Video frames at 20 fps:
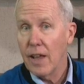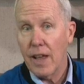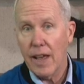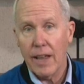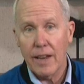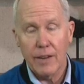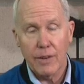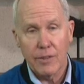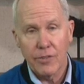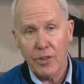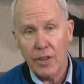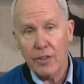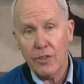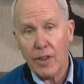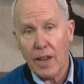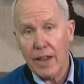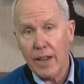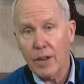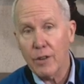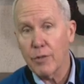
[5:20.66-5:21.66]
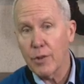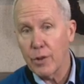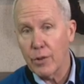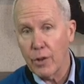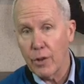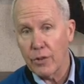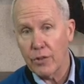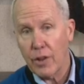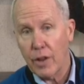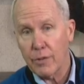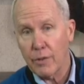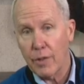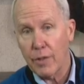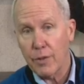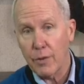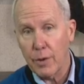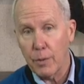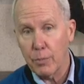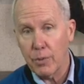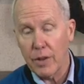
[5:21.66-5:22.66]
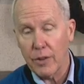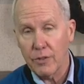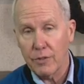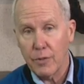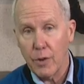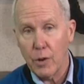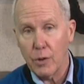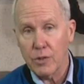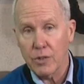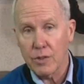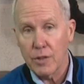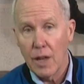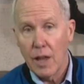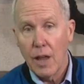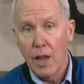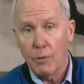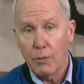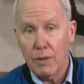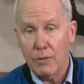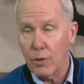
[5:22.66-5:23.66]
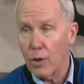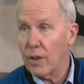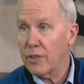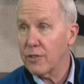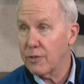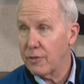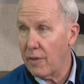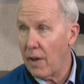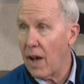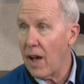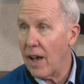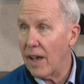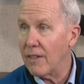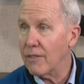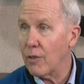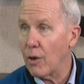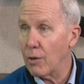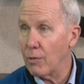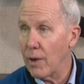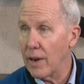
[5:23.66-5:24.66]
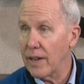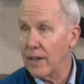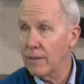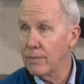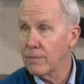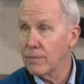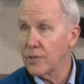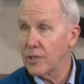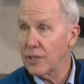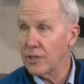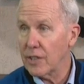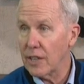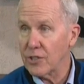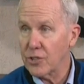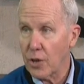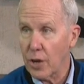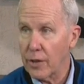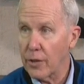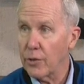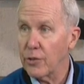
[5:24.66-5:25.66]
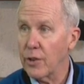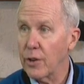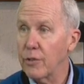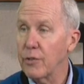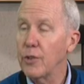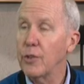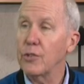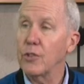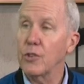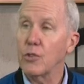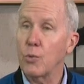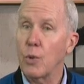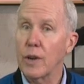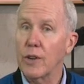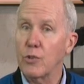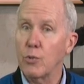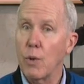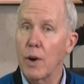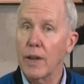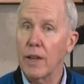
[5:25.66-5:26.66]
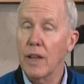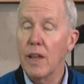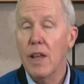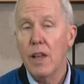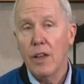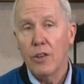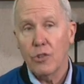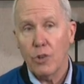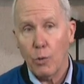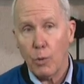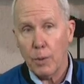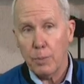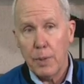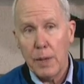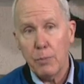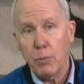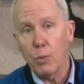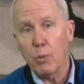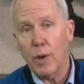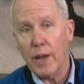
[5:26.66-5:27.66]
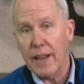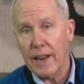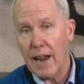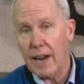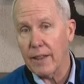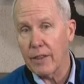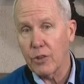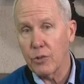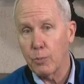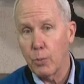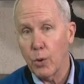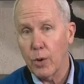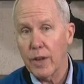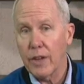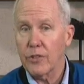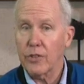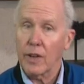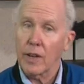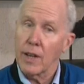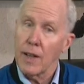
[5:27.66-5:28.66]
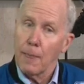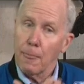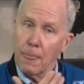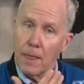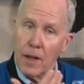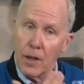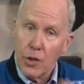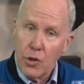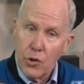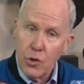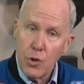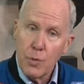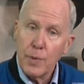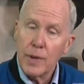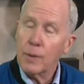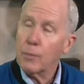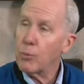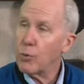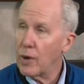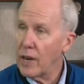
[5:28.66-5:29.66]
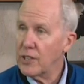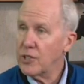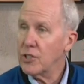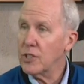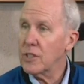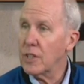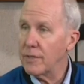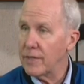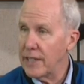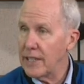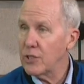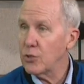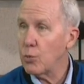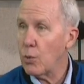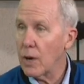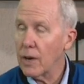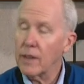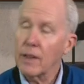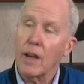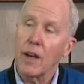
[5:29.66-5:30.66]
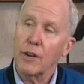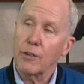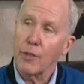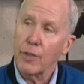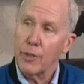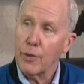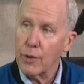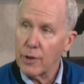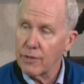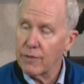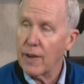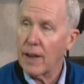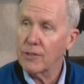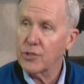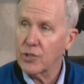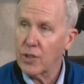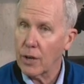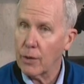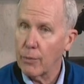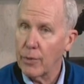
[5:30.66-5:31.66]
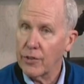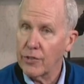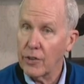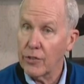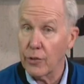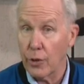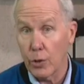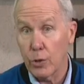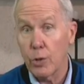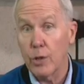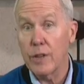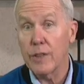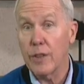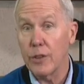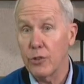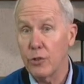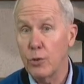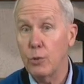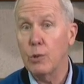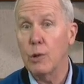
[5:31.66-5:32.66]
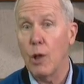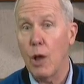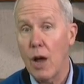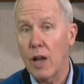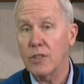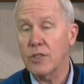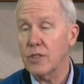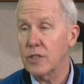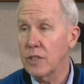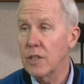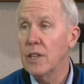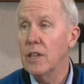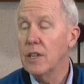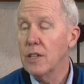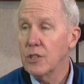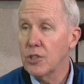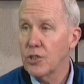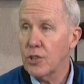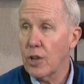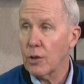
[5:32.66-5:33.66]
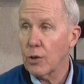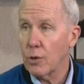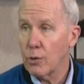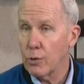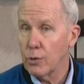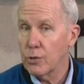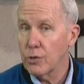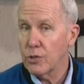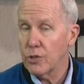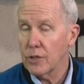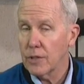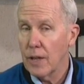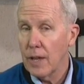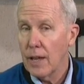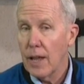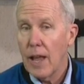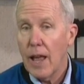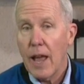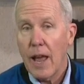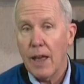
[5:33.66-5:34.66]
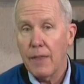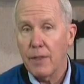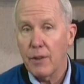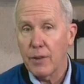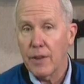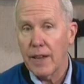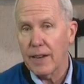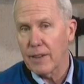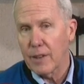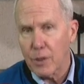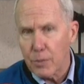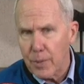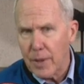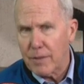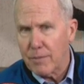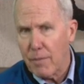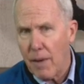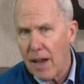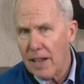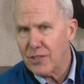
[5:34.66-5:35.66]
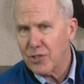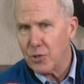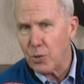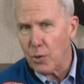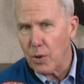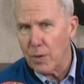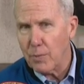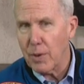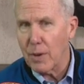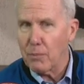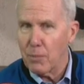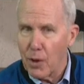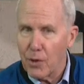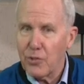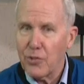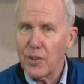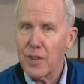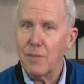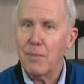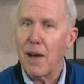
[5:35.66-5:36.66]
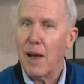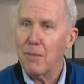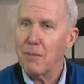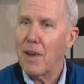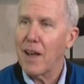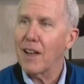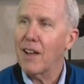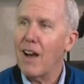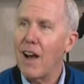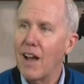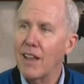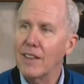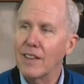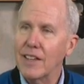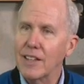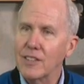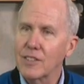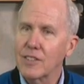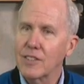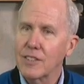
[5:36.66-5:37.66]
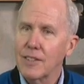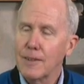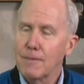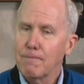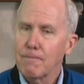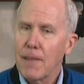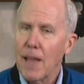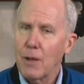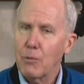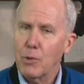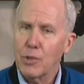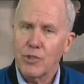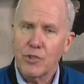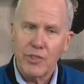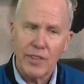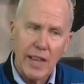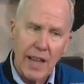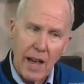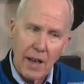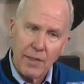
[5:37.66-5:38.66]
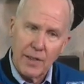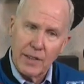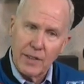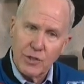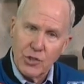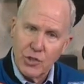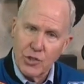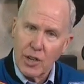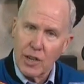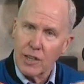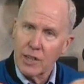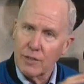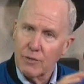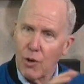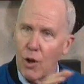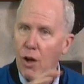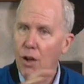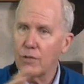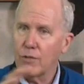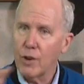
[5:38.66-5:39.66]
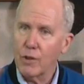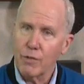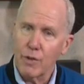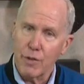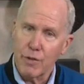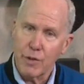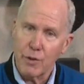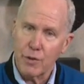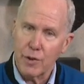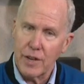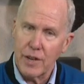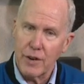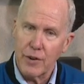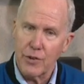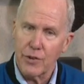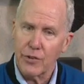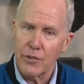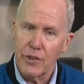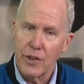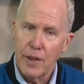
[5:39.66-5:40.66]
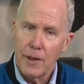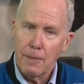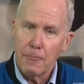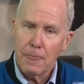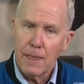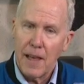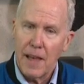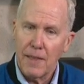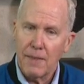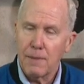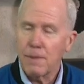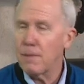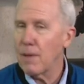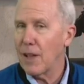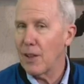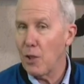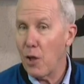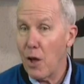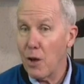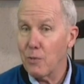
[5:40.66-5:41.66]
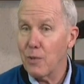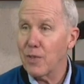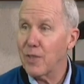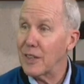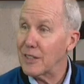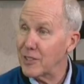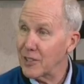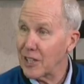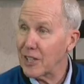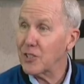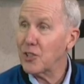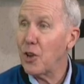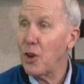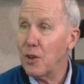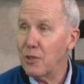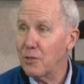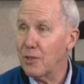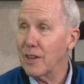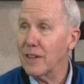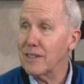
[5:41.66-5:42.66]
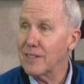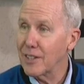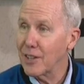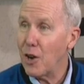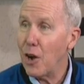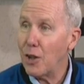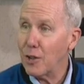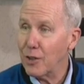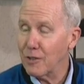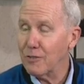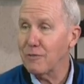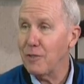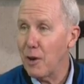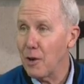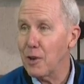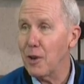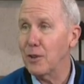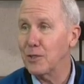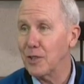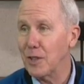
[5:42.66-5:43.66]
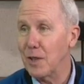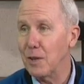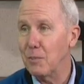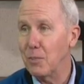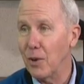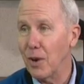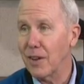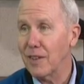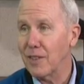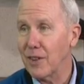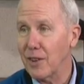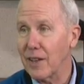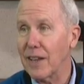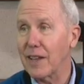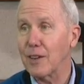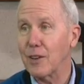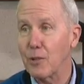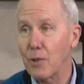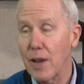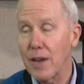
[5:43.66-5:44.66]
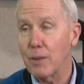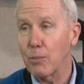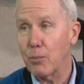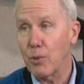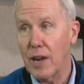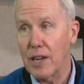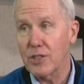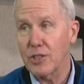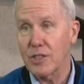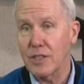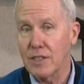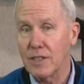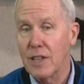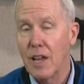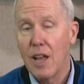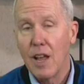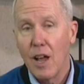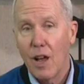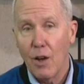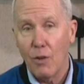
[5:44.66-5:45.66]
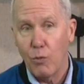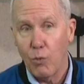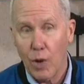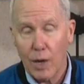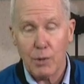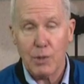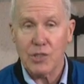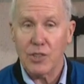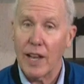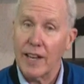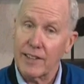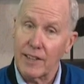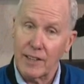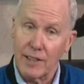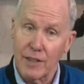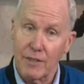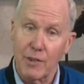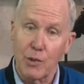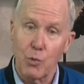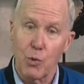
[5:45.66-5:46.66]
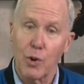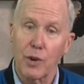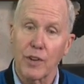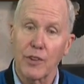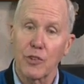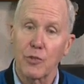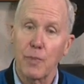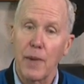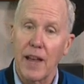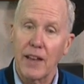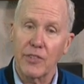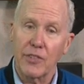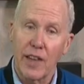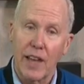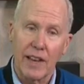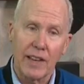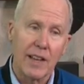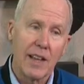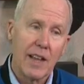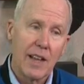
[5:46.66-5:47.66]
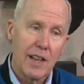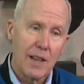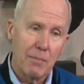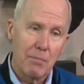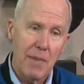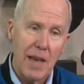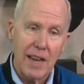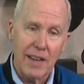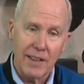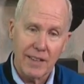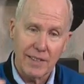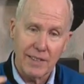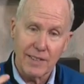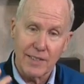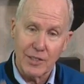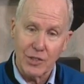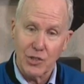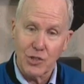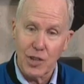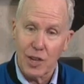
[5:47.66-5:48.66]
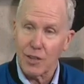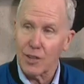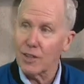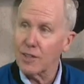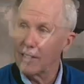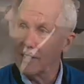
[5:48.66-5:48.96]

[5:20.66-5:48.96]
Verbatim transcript: And since I interviewed those one hundred thirty plus folks, we've lost five already mm. since I started those interviews in twenty twenty. Yeah. So what people will get out of this book is a, a human impression of each one of the one hundred thirty-five shuttle missions, including the two lost shuttle crews. And they'll get a little bit of my story, but mostly about my colleagues. And we'll see how the shuttle evolved over thirty years. And along with the six hundred color photos in the book, they'll get a great impression of what it was like to live and work in space and make the shuttle